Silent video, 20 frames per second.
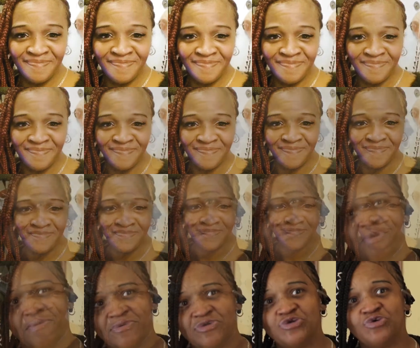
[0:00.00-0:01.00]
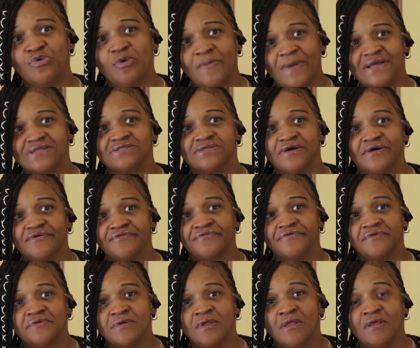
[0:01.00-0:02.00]
And then I said, what am I gonna do with myself?
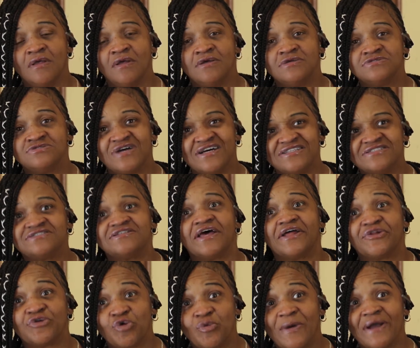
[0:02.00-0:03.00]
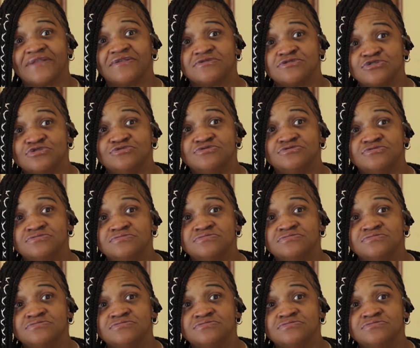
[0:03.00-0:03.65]
So I decided to go back to school.